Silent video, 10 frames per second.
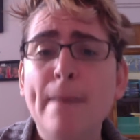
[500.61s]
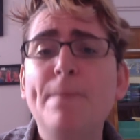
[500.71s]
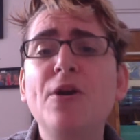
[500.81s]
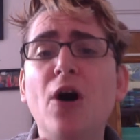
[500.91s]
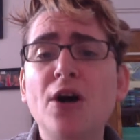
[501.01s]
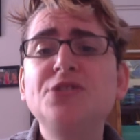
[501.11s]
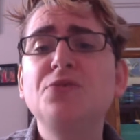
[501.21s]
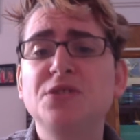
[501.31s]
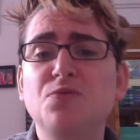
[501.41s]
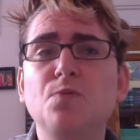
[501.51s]
but
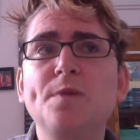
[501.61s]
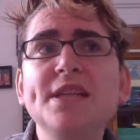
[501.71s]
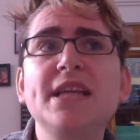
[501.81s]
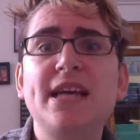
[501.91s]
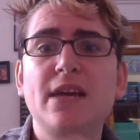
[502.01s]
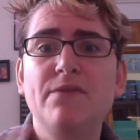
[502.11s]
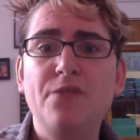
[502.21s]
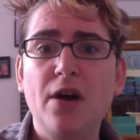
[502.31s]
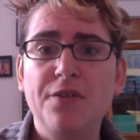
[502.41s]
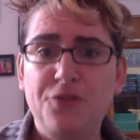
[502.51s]
also is really
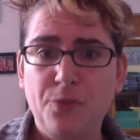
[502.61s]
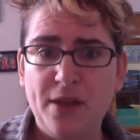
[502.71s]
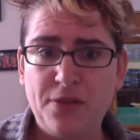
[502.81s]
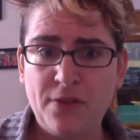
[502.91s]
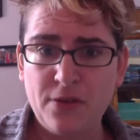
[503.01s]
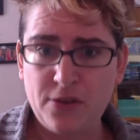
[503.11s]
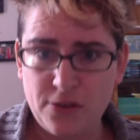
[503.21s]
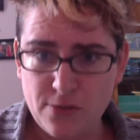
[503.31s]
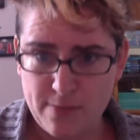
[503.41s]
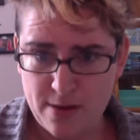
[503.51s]
involved with
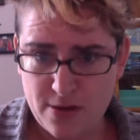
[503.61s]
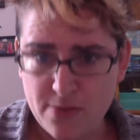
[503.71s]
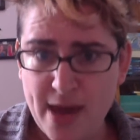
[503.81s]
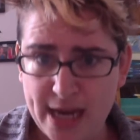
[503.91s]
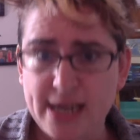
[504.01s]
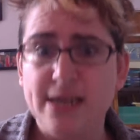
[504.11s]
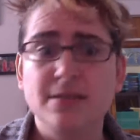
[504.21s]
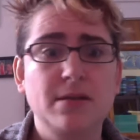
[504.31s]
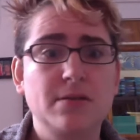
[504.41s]
humanities.